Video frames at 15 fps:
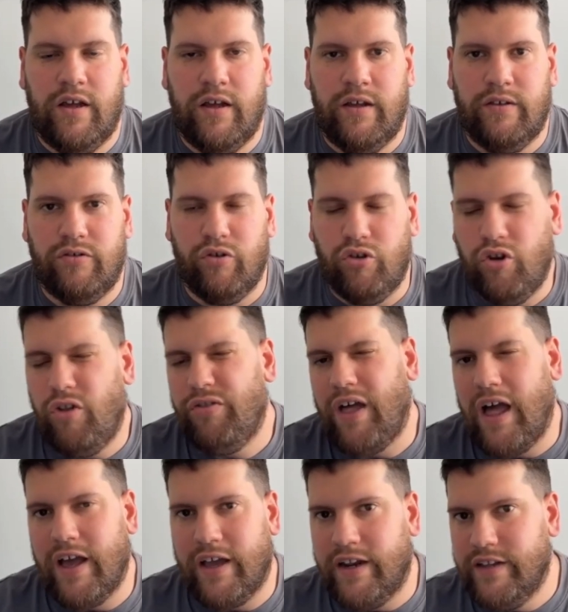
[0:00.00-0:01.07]
so not
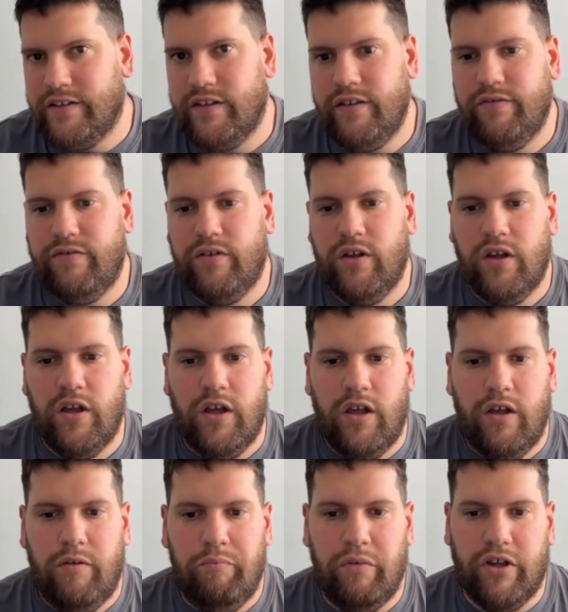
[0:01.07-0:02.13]
that aggressive,
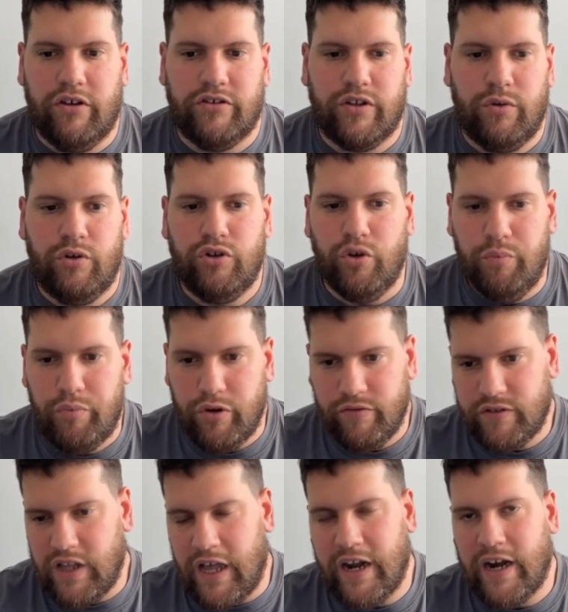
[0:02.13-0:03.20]
because they want to improve
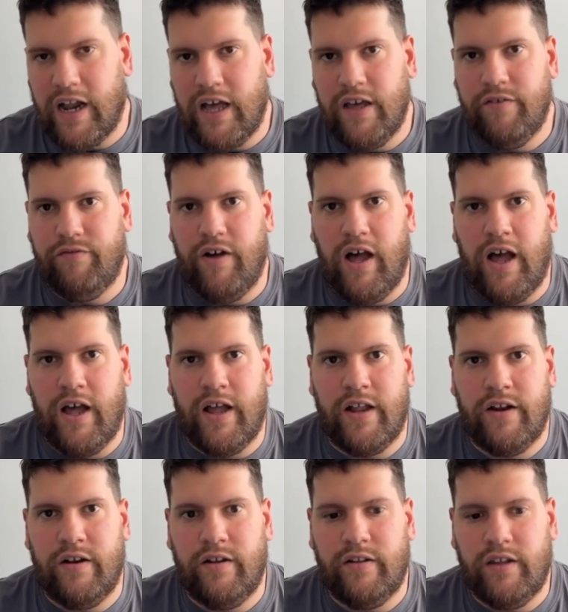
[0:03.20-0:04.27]
tire life
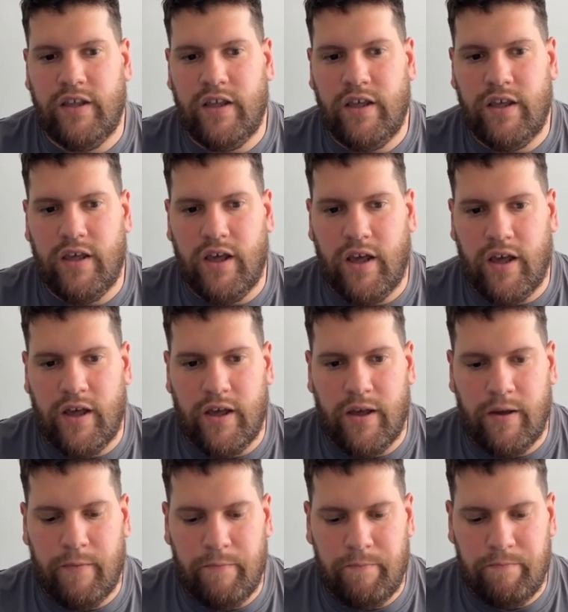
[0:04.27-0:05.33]
and the
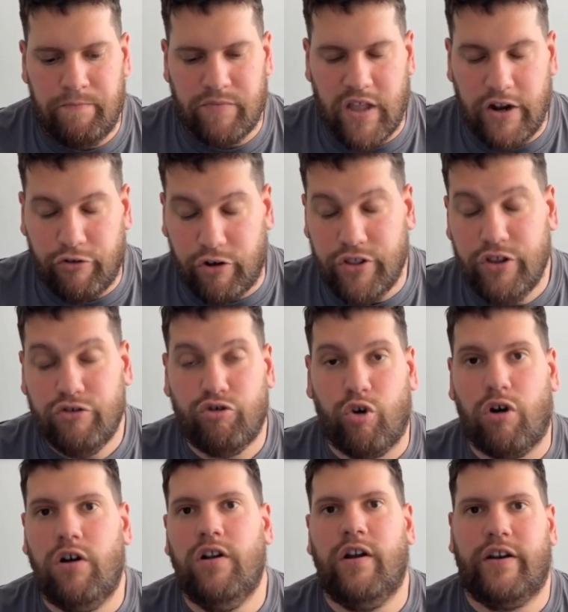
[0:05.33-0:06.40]
reduce
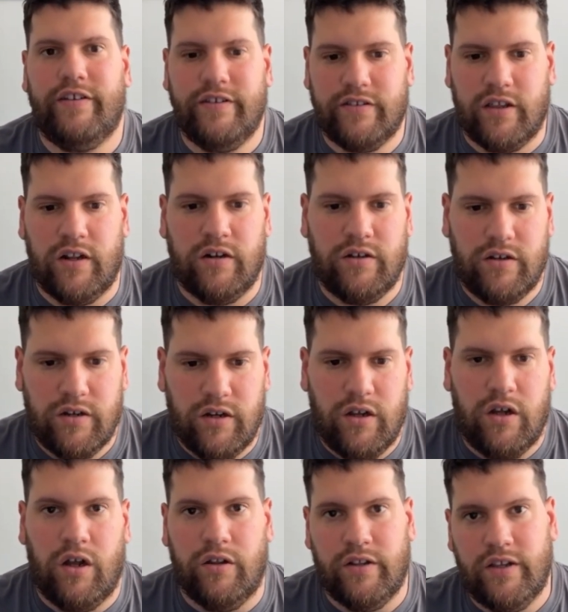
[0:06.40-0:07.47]
rolling resistance
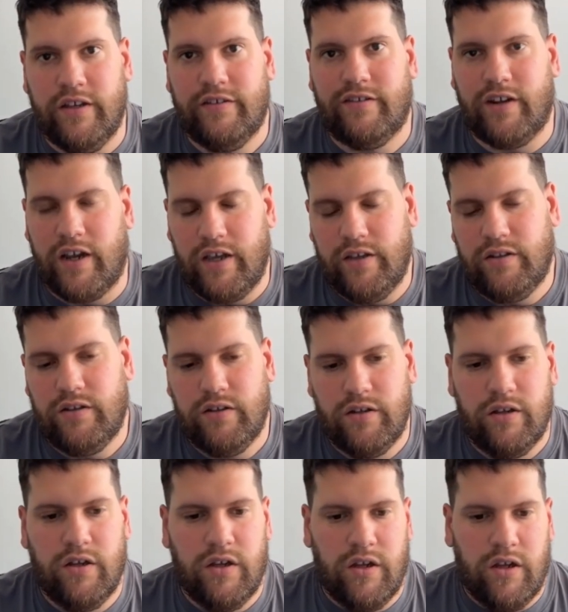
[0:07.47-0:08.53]
on the straight.
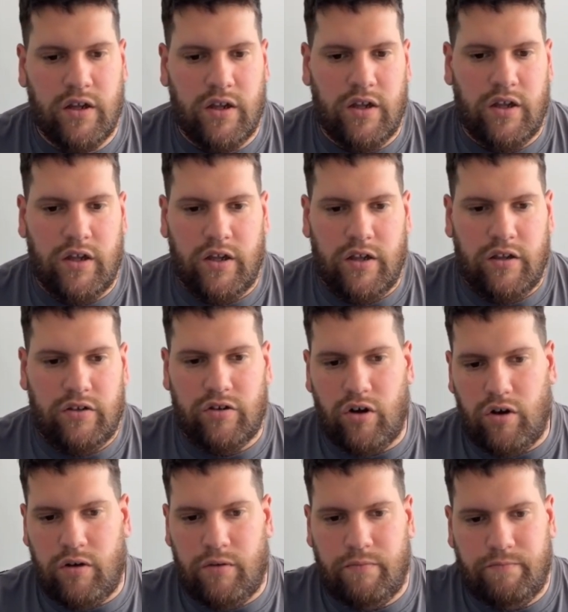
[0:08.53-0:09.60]

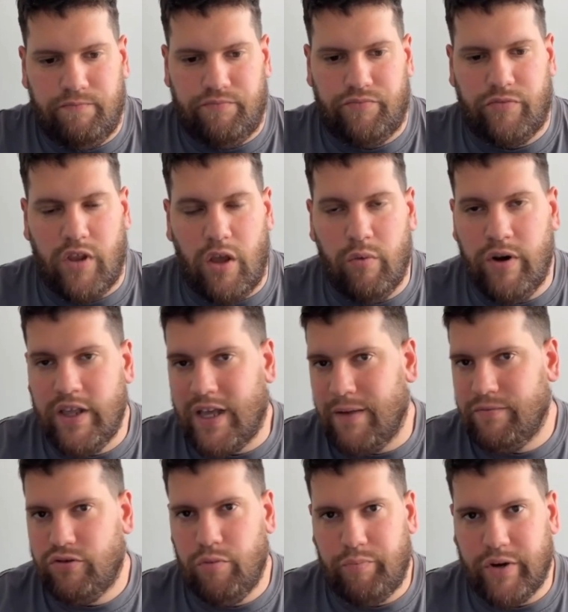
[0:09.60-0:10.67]
So when it
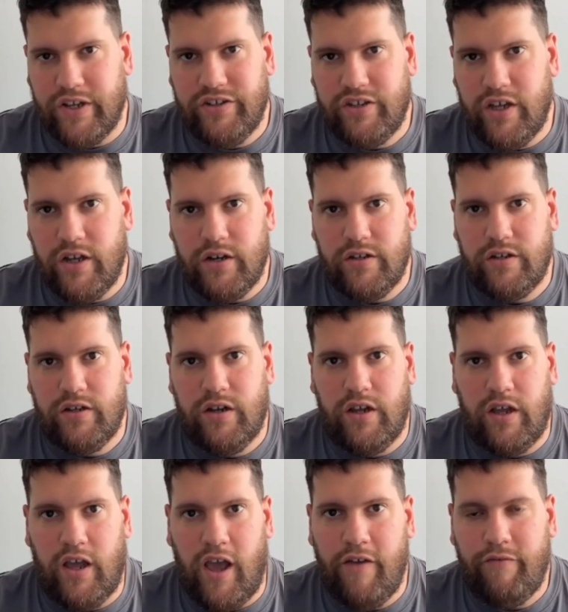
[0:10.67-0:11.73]
comes to pressures,
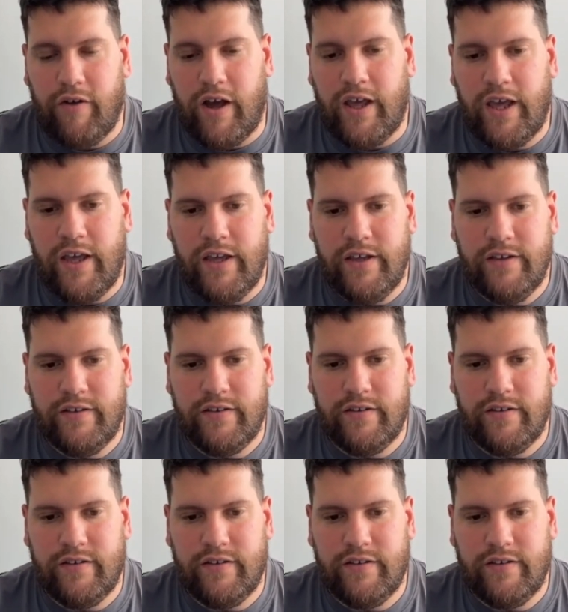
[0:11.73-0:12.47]
FIA